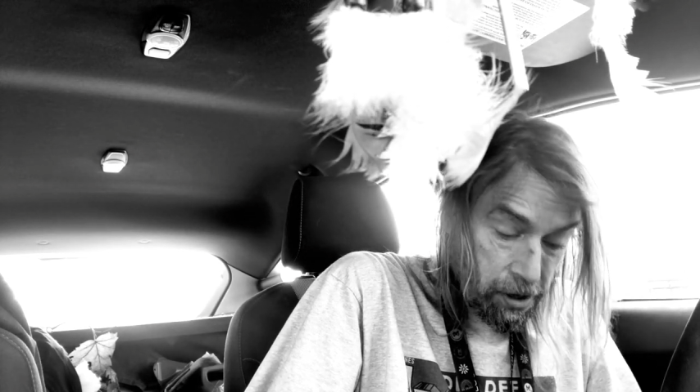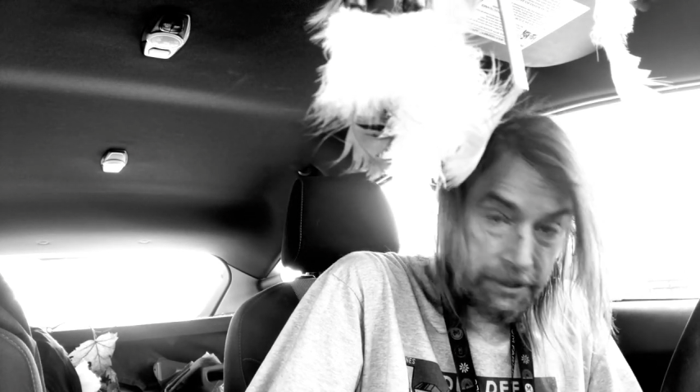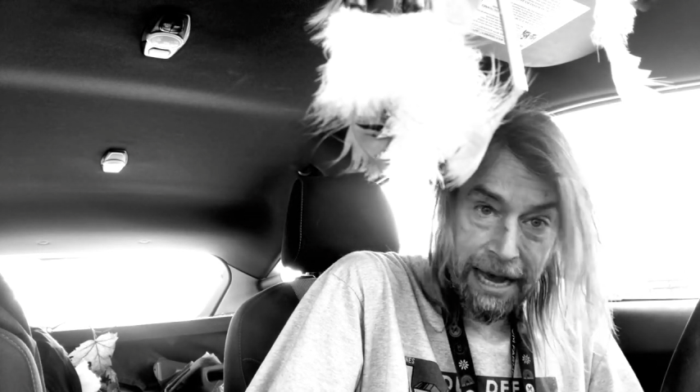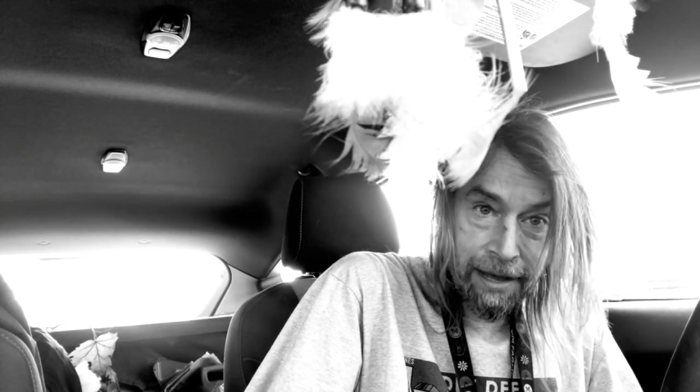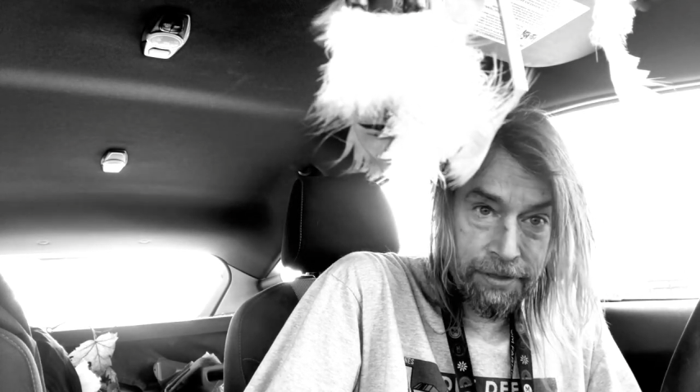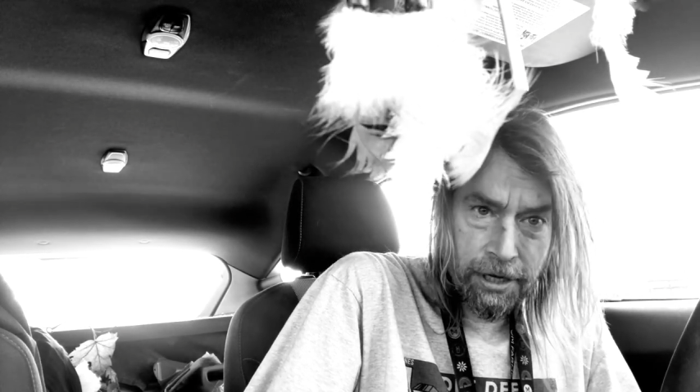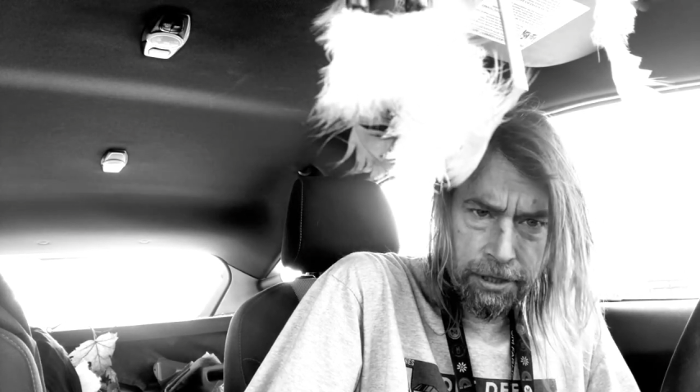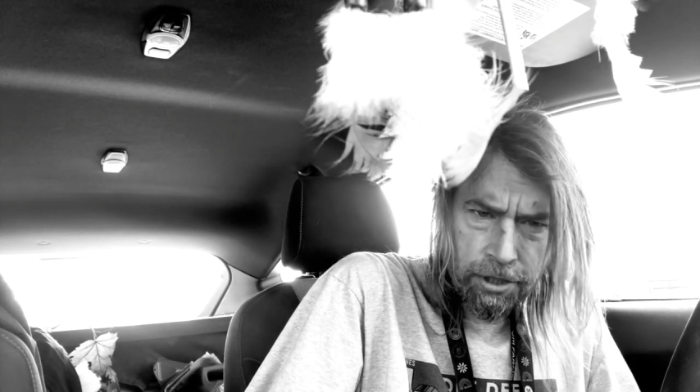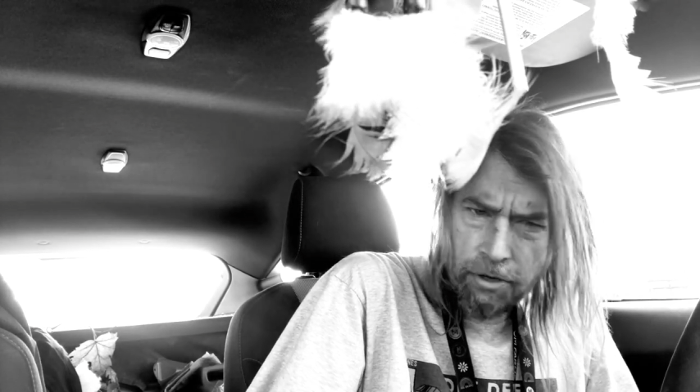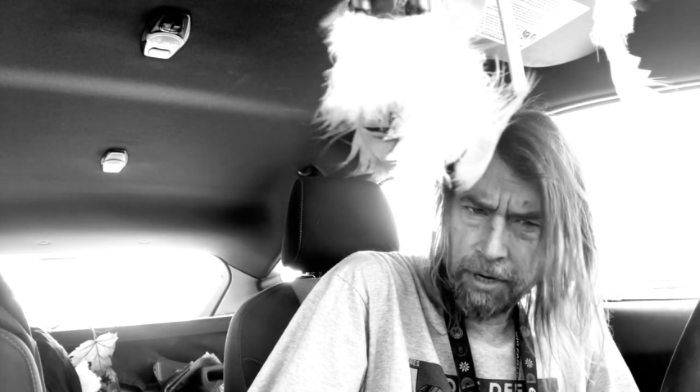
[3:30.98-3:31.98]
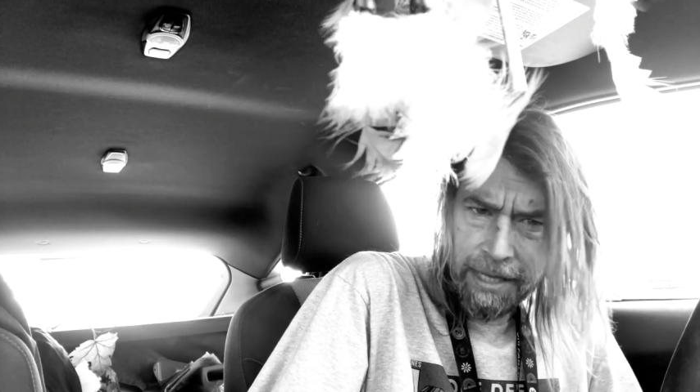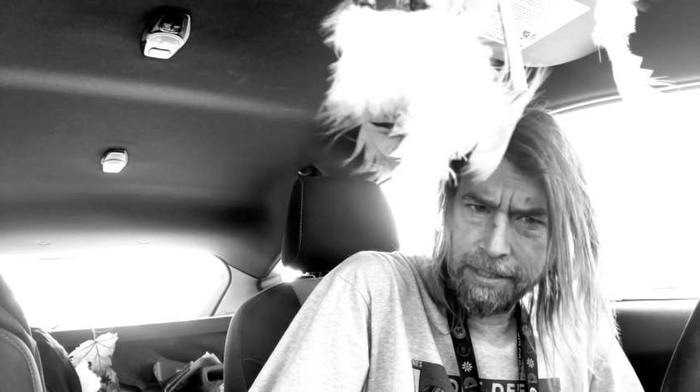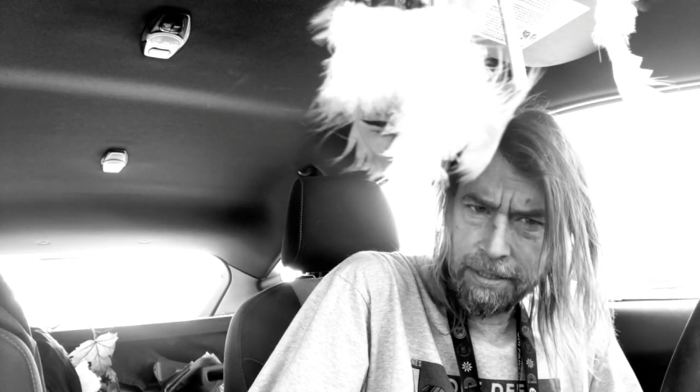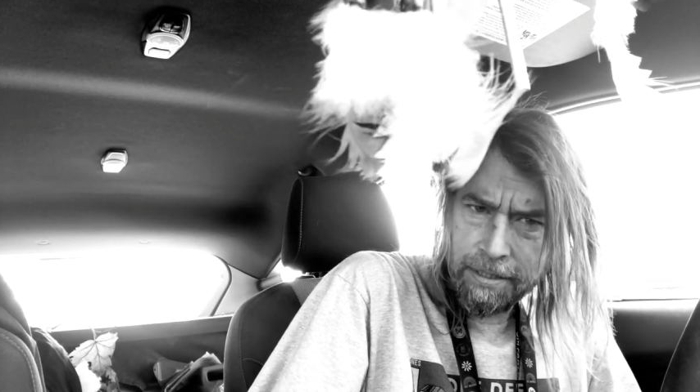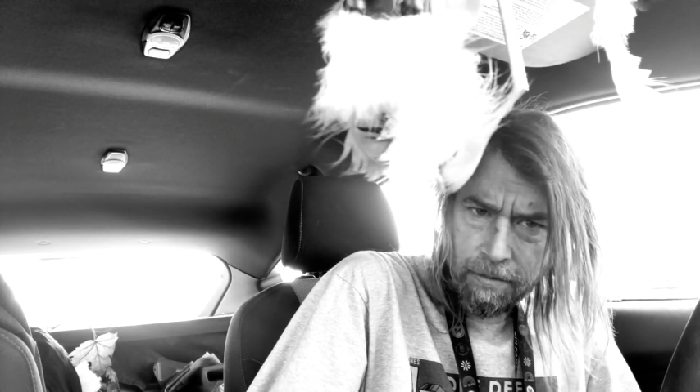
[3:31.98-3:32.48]
go down their
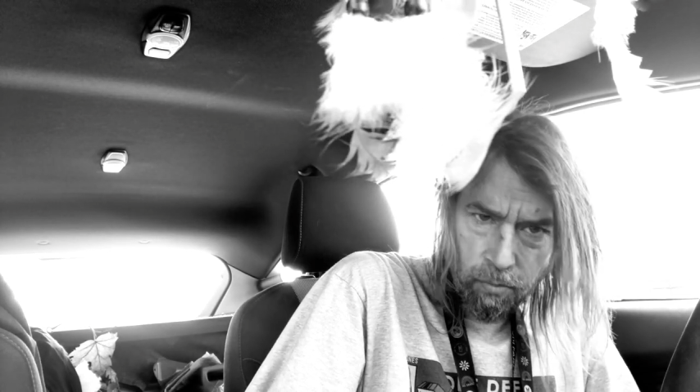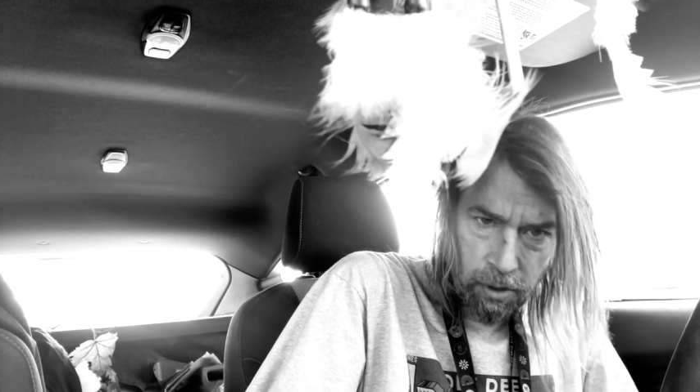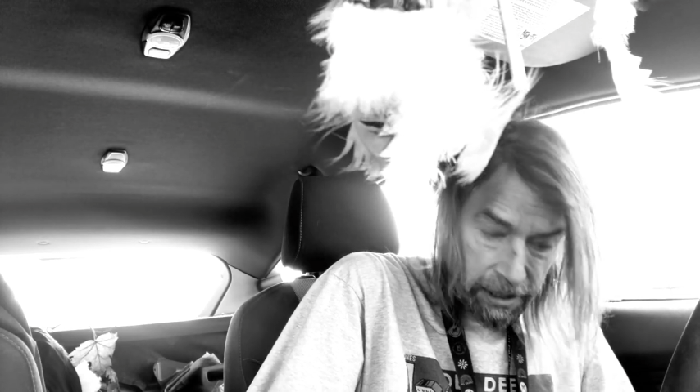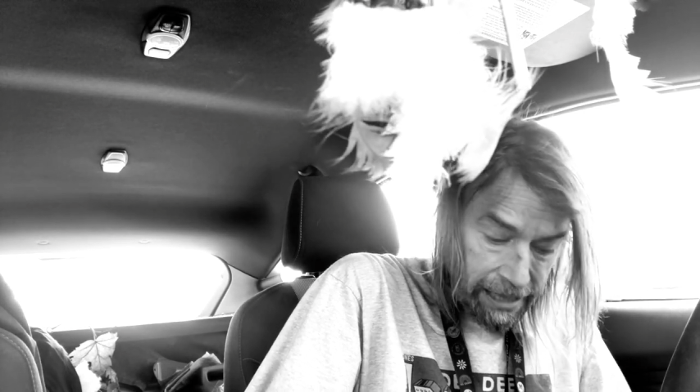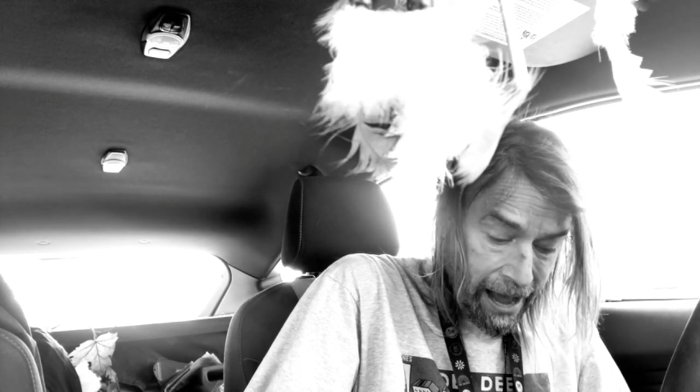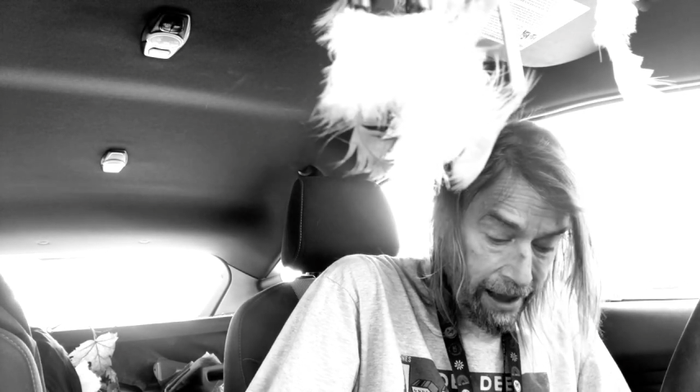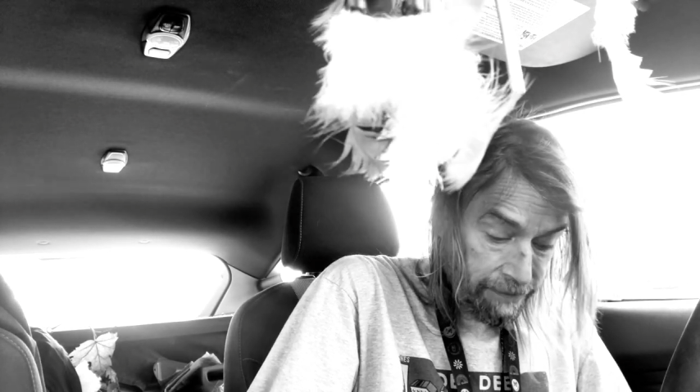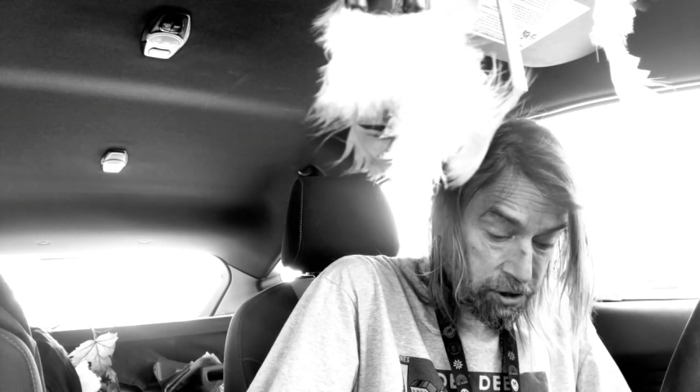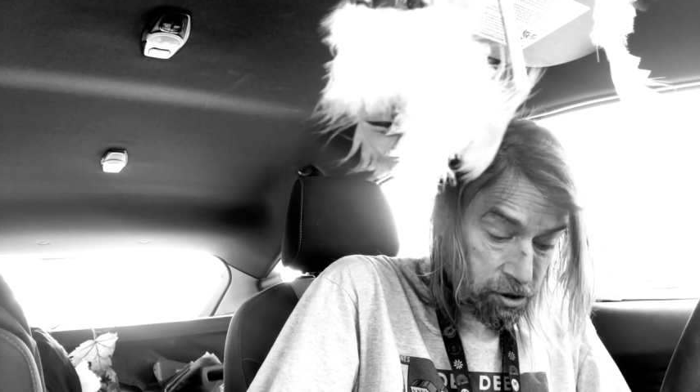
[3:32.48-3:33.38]
streets. We'll live